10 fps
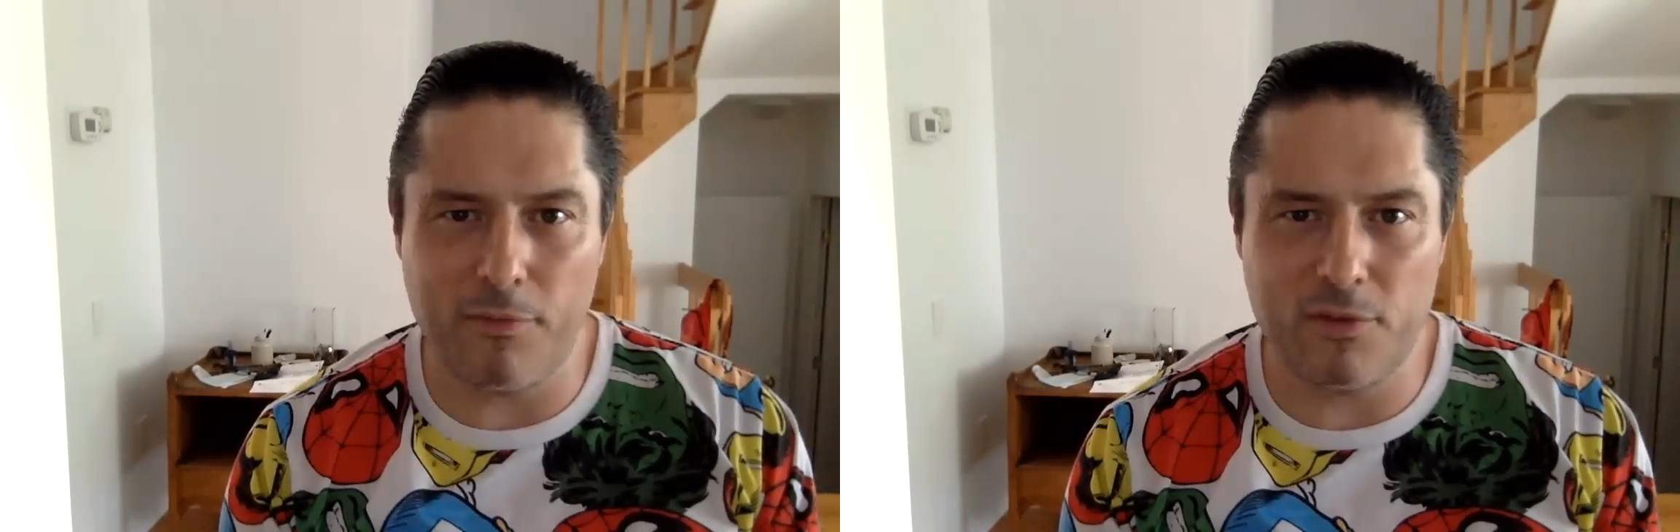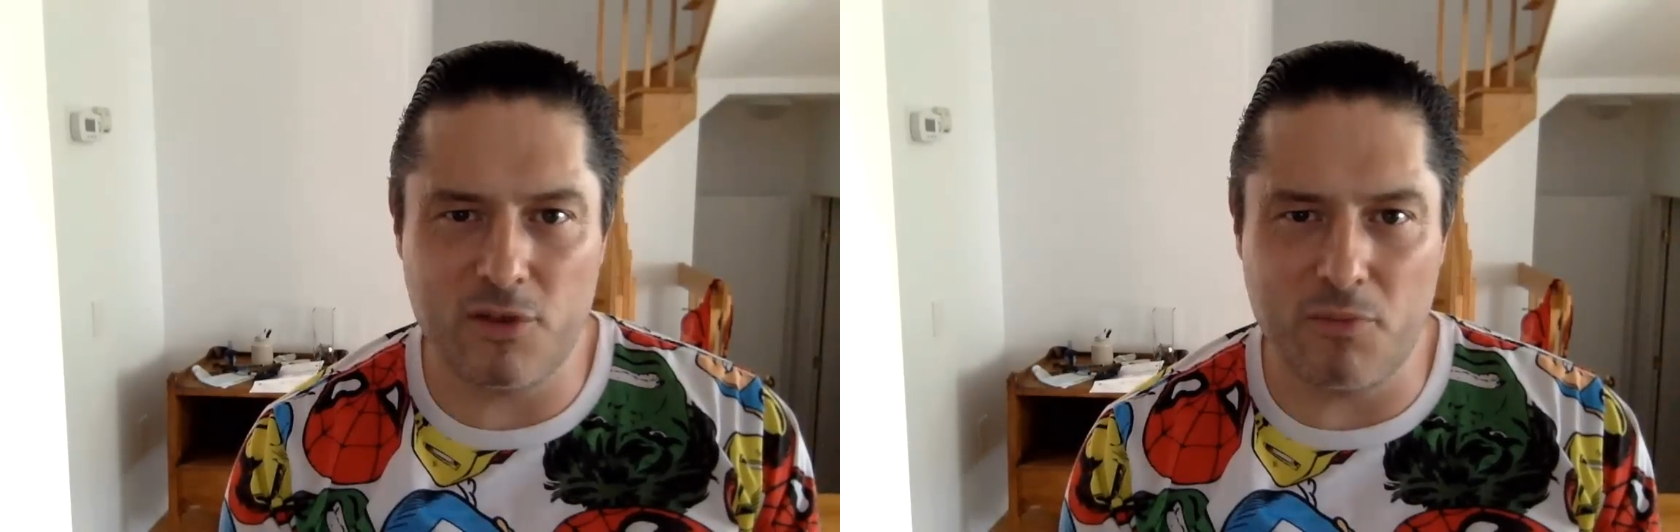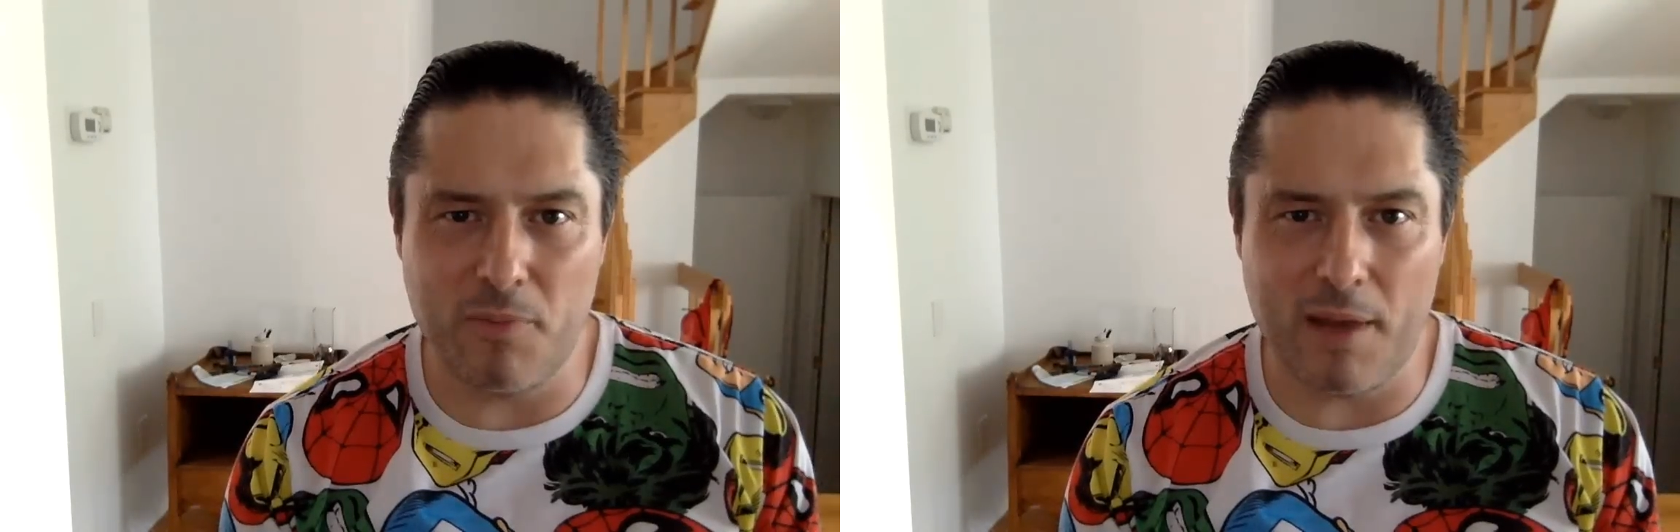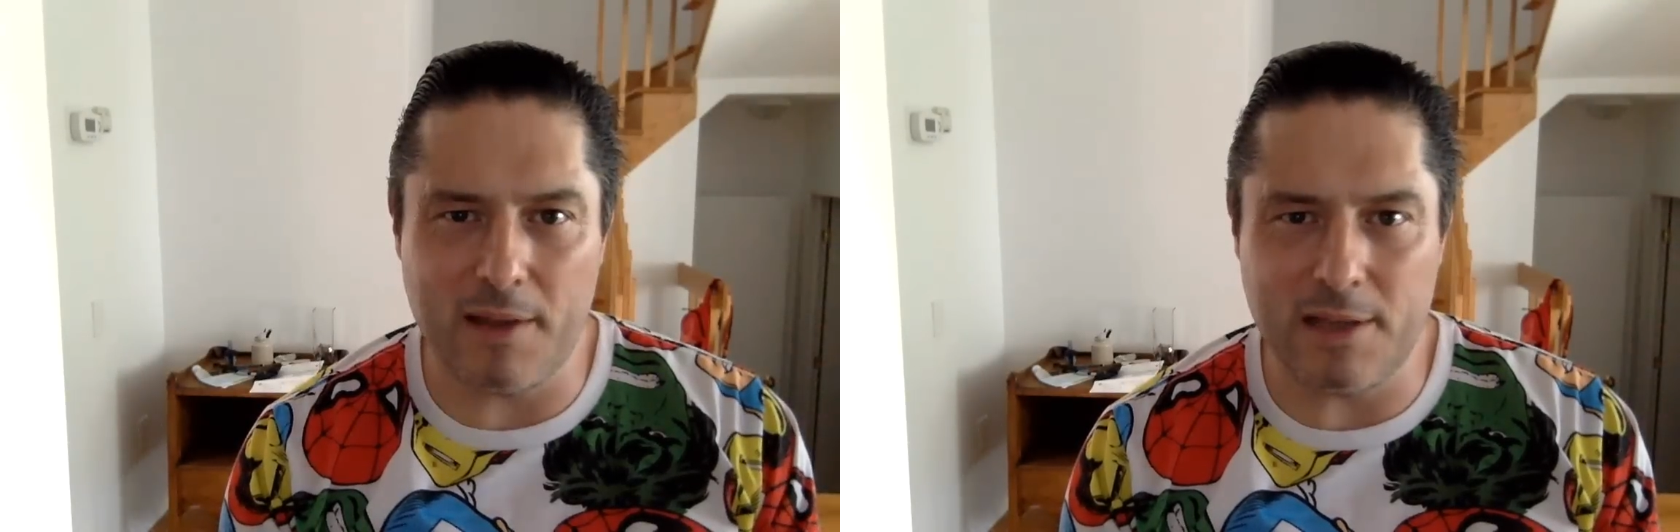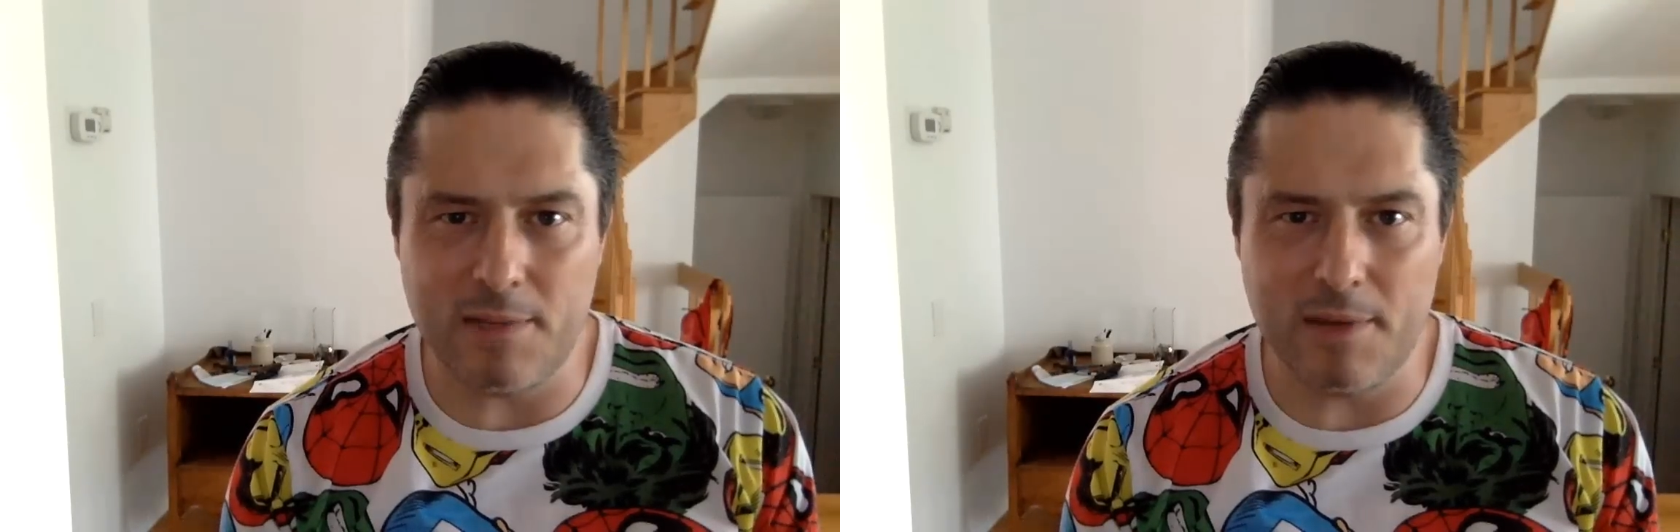Superman
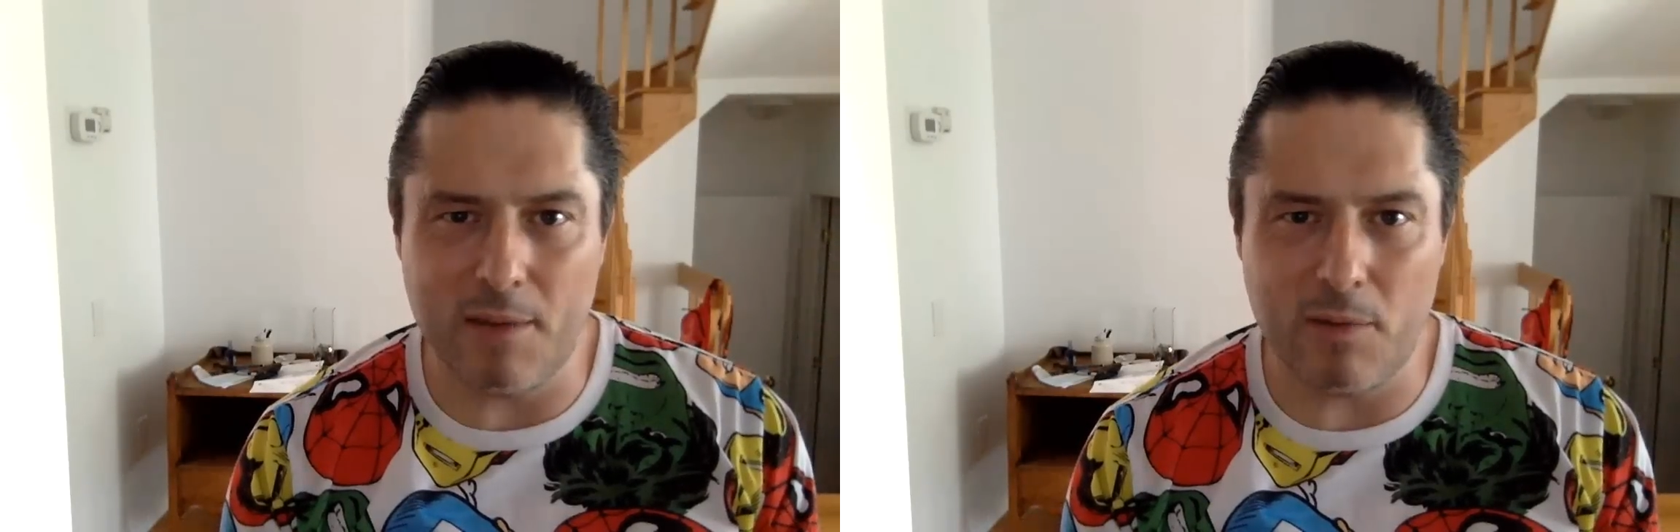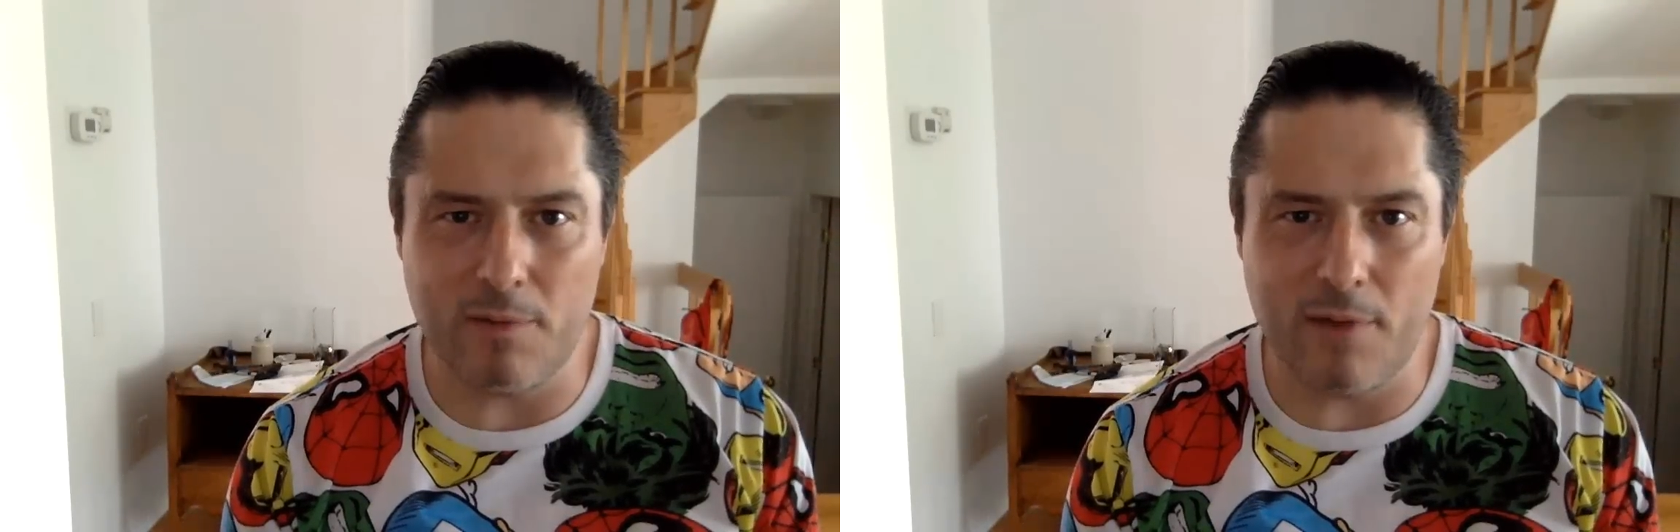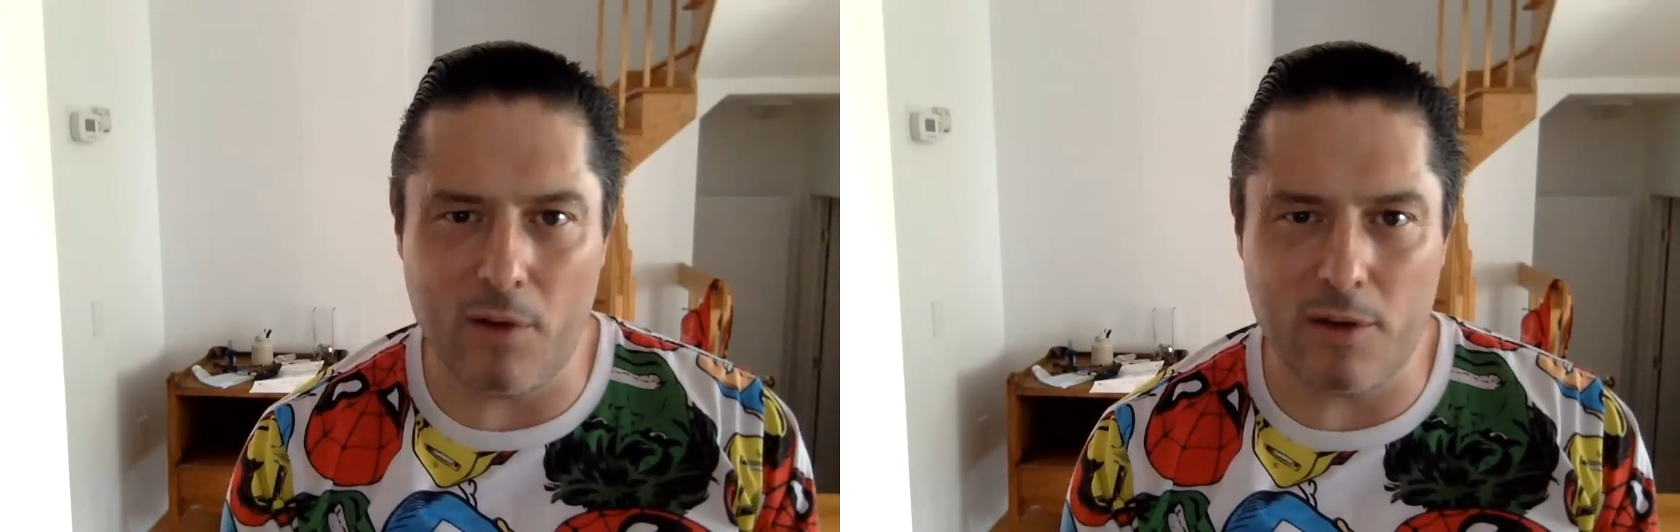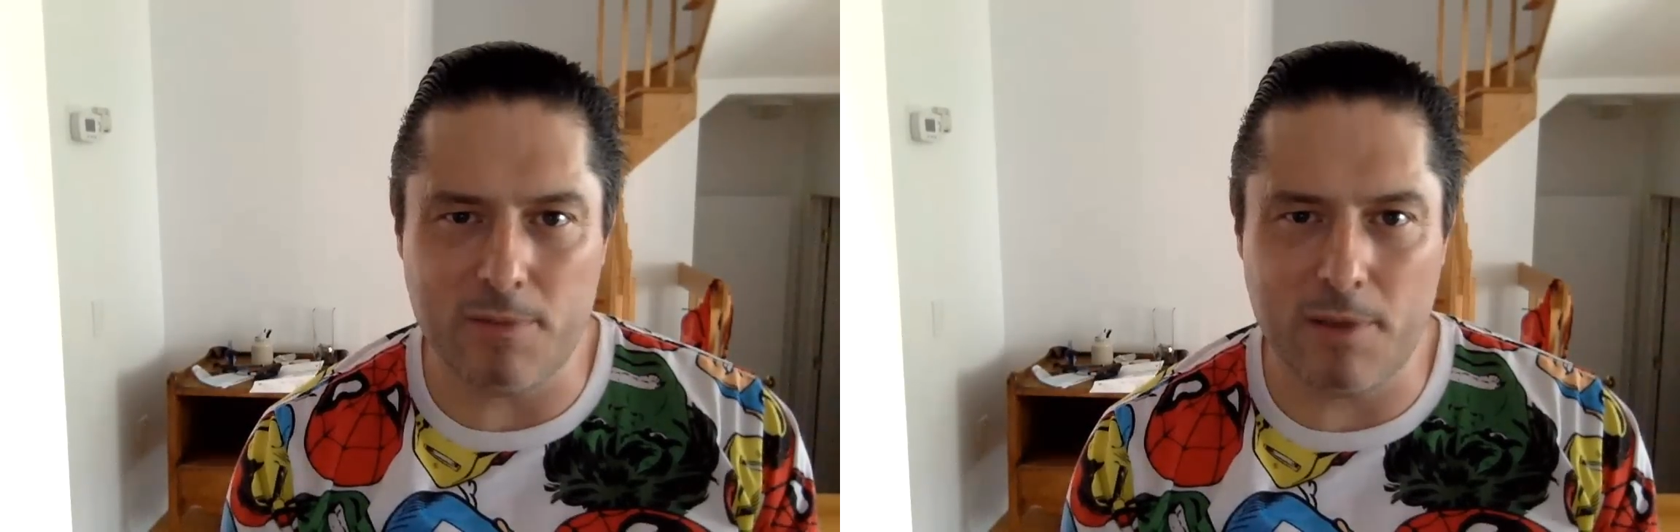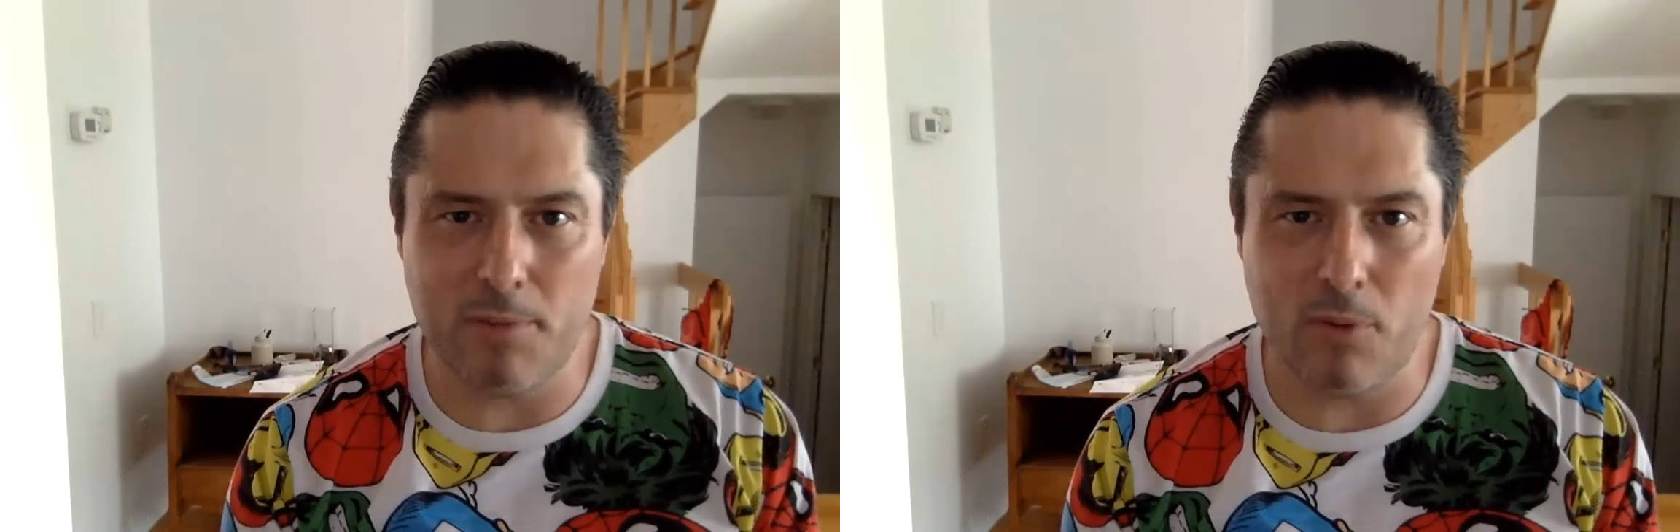teaming up with various
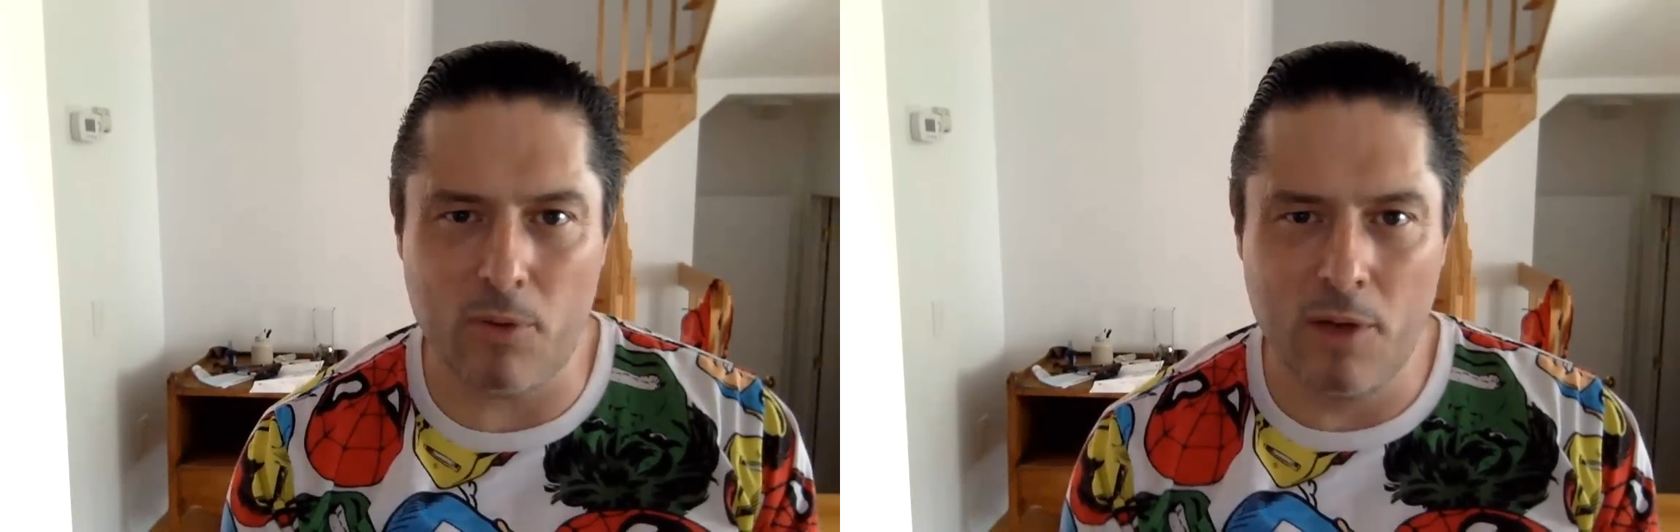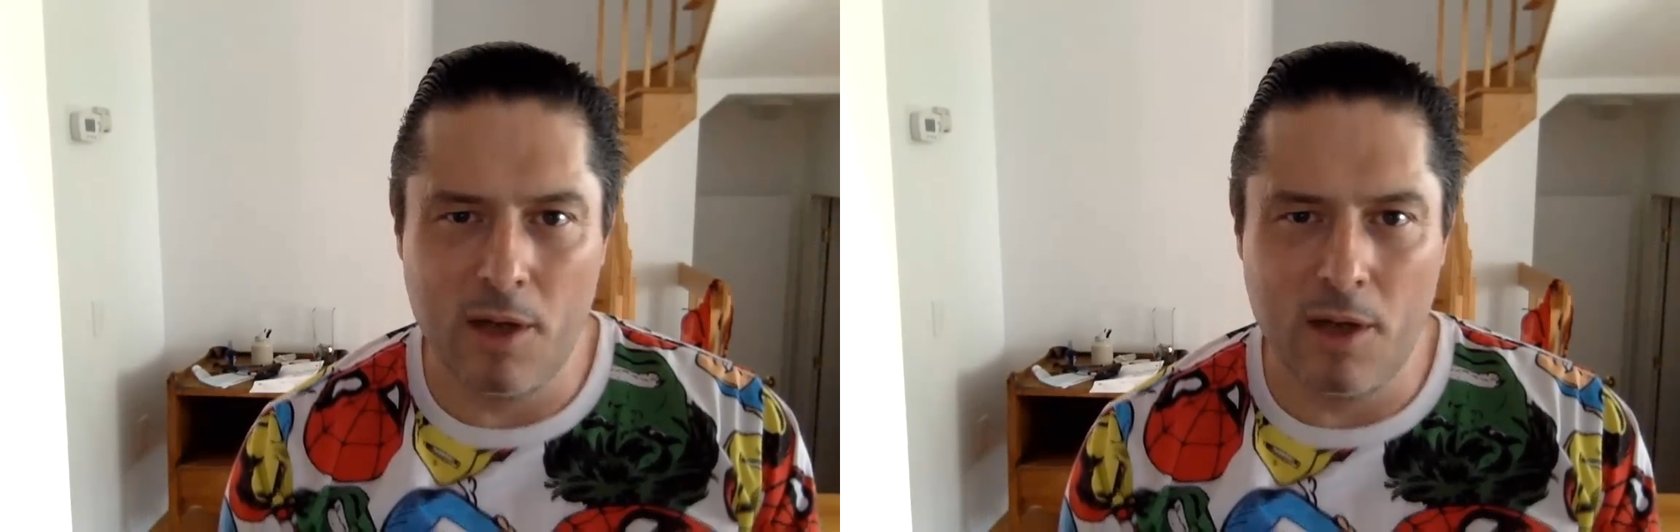people.